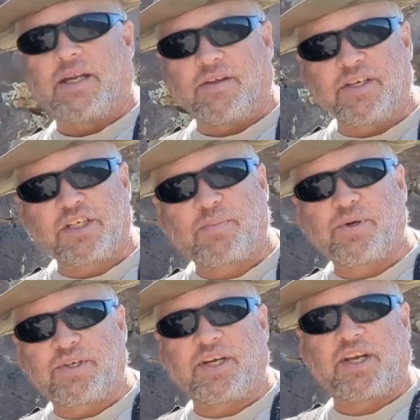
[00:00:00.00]
Now this
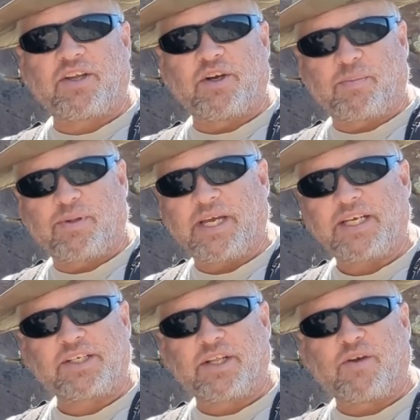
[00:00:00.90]
particular
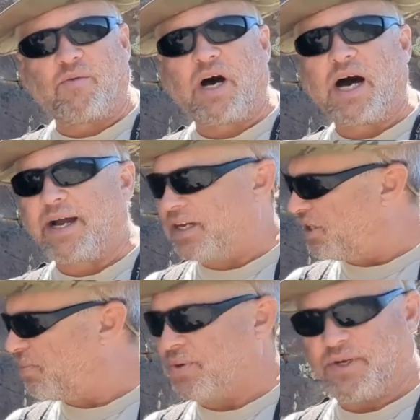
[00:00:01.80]
place on the rock
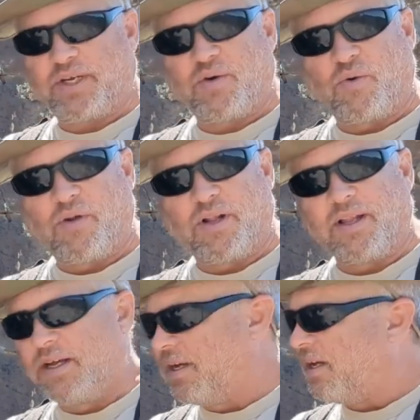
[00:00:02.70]
is pretty
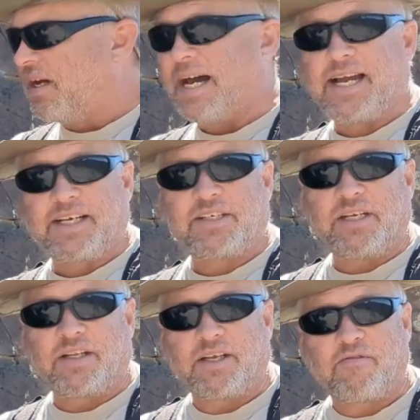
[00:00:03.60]
cool. I
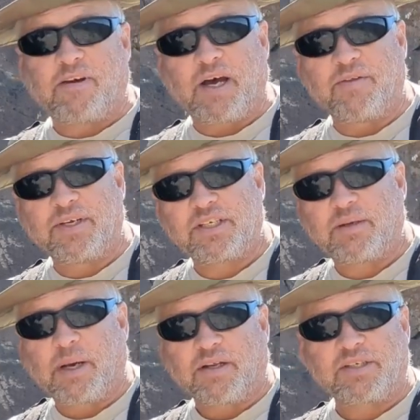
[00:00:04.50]
accidentally found this
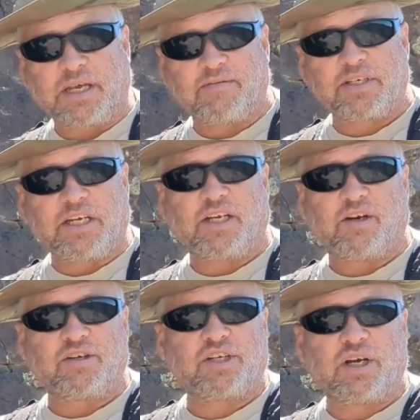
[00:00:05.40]
about 17
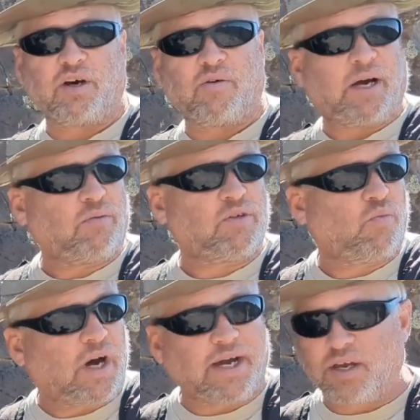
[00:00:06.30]
years ago. I
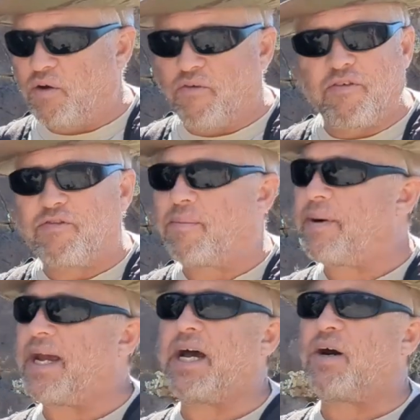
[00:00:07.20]
was walking over from
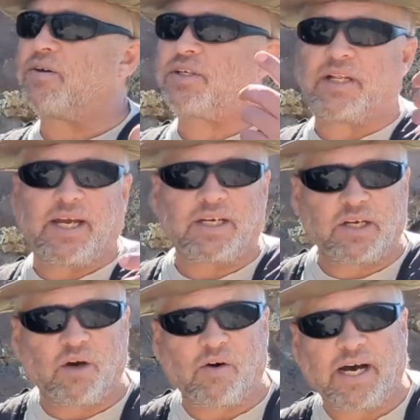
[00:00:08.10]
my house. I like
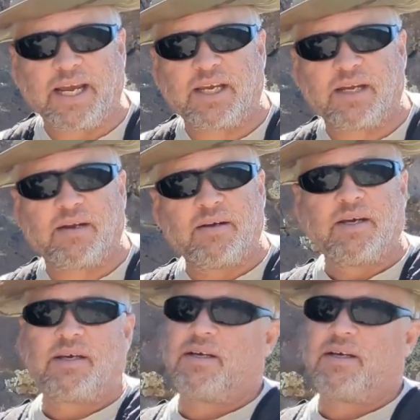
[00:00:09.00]
to go hiking.